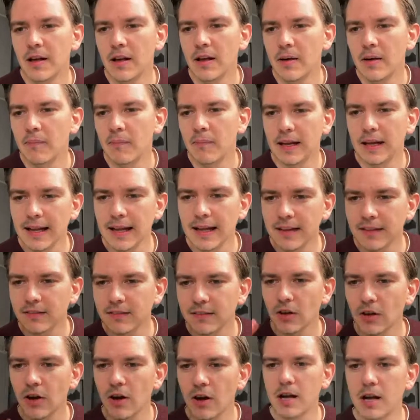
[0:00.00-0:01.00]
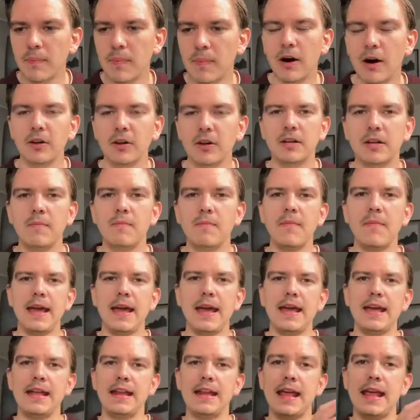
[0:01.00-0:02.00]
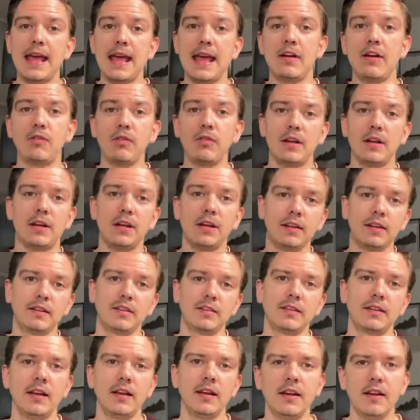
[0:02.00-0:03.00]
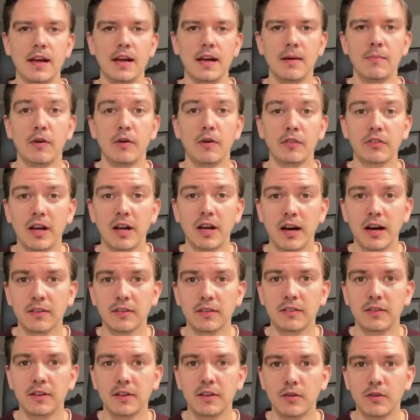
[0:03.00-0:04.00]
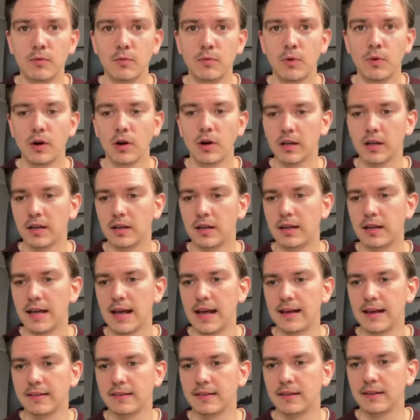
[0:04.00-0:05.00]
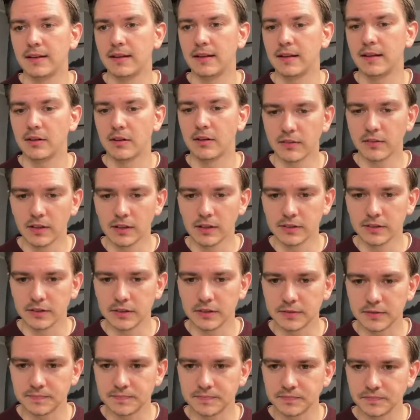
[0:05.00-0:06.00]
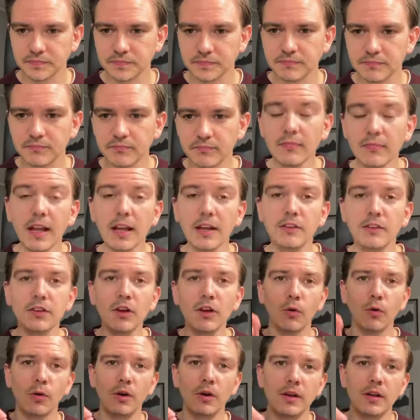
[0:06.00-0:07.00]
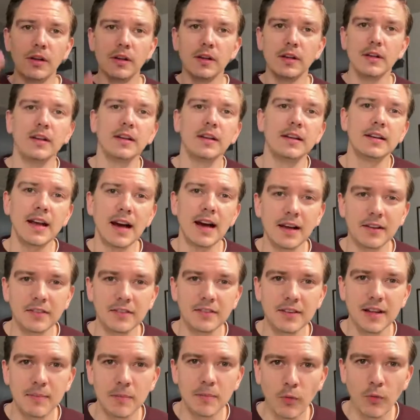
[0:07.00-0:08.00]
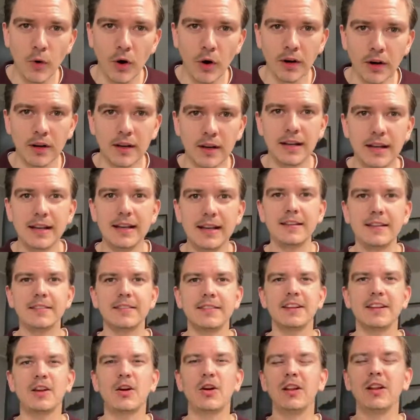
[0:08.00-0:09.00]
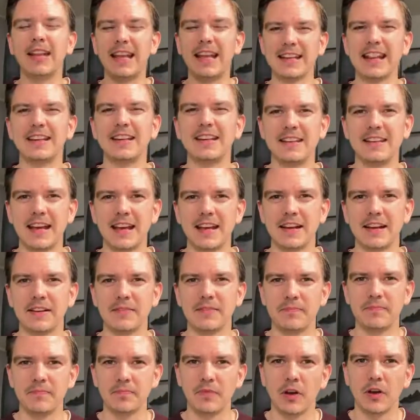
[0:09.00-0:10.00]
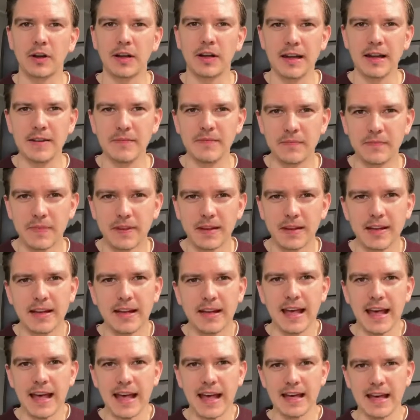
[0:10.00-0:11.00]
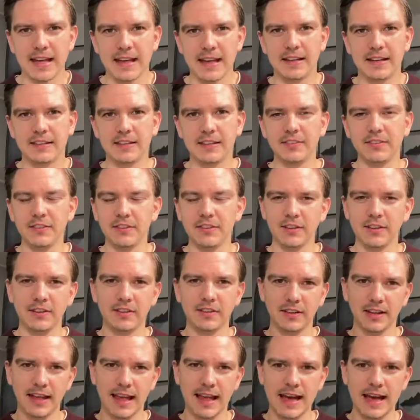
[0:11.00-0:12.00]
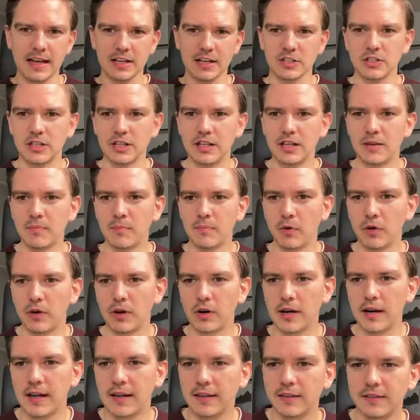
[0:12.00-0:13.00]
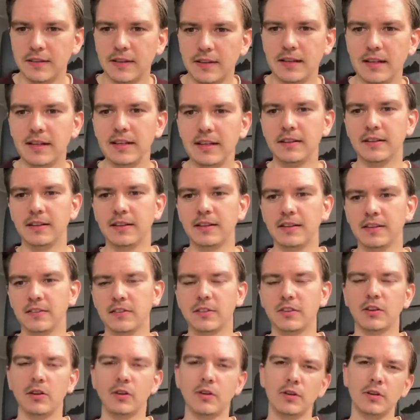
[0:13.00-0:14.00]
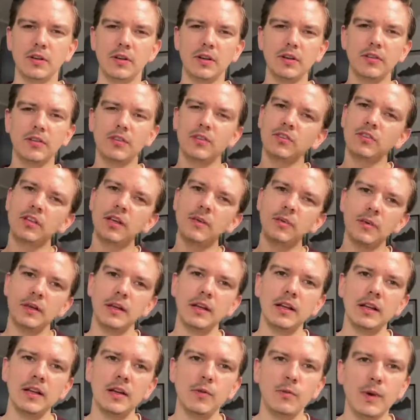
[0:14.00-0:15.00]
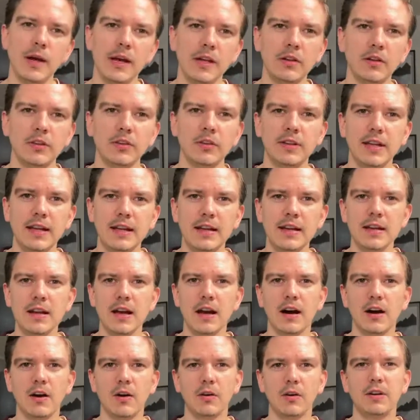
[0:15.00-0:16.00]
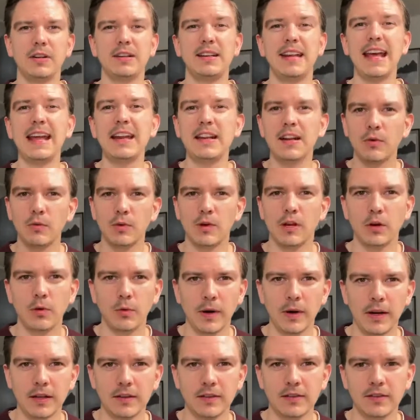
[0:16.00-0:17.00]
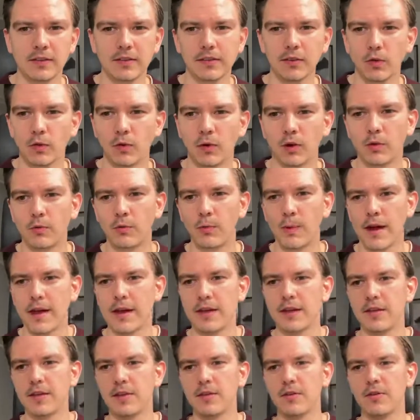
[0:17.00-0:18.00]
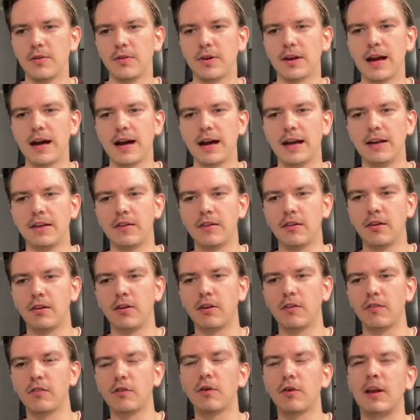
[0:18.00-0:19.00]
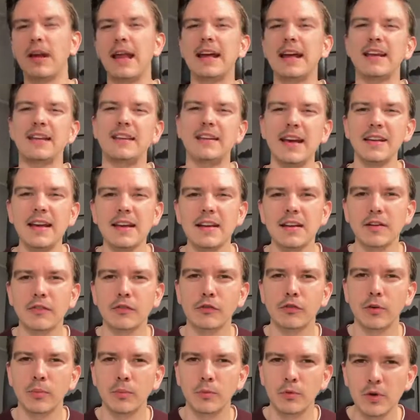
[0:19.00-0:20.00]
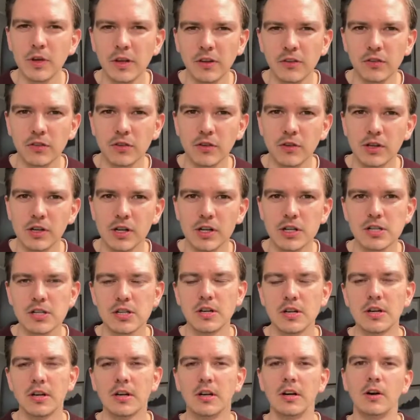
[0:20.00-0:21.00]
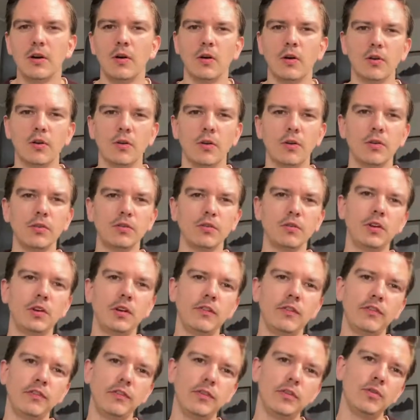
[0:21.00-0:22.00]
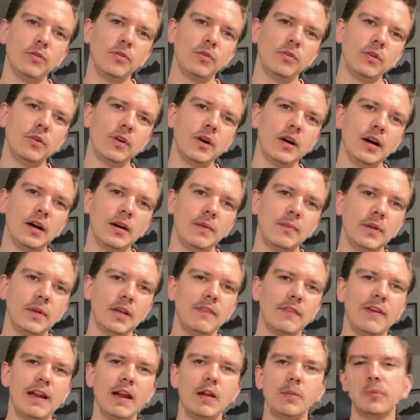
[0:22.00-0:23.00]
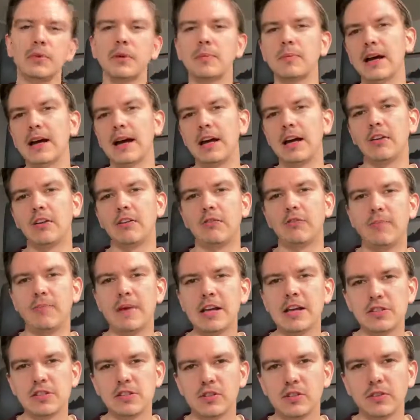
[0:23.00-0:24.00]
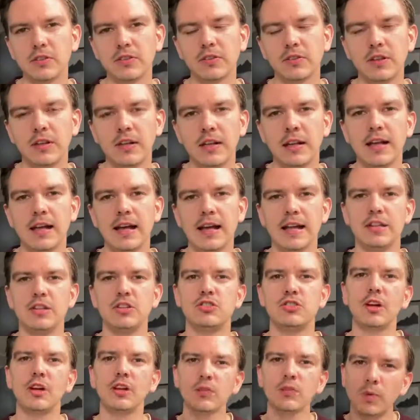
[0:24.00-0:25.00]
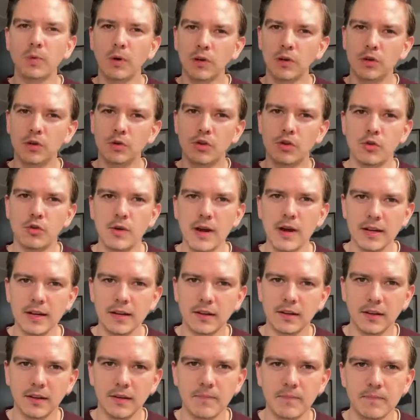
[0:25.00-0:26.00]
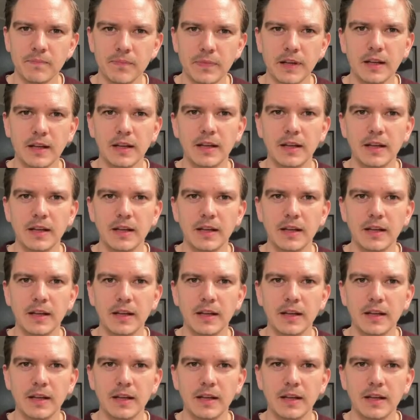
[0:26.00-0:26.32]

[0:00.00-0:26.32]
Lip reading: But let's talk about the main areas of tasks that you work in as a consultant. So task number 1 is collecting data, okay? And this is actually more or less the easiest. So this is typically where you send out data requests, or where you kind of collect data from research, or also if you develop some kind of measures and you just want to track them.